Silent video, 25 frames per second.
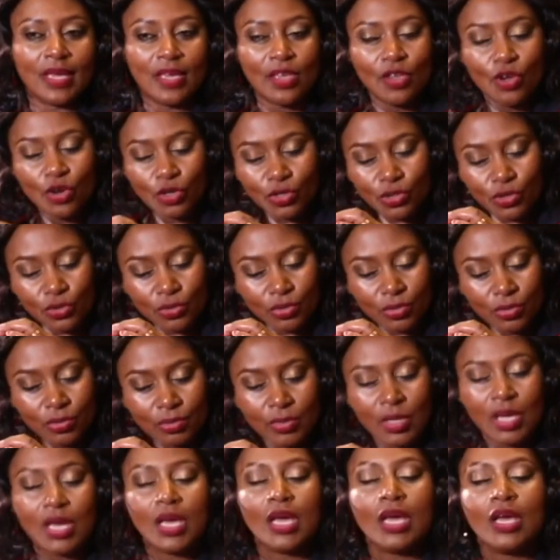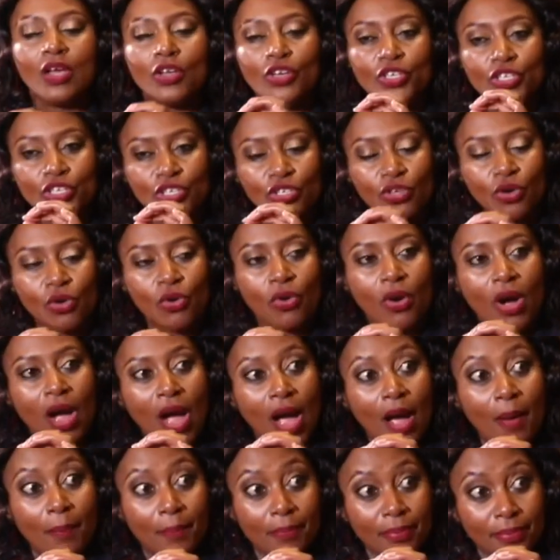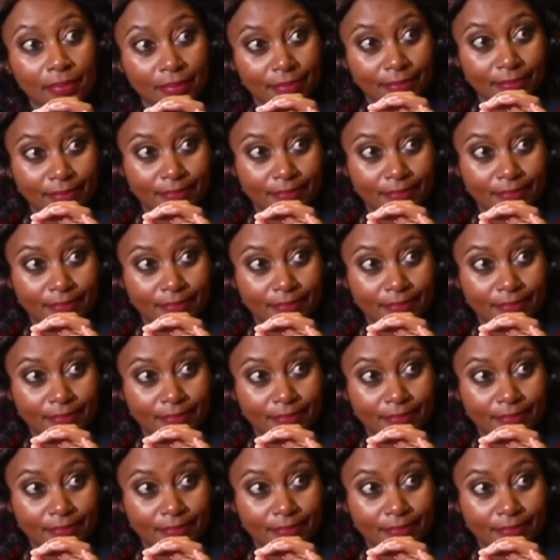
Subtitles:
You too, show up.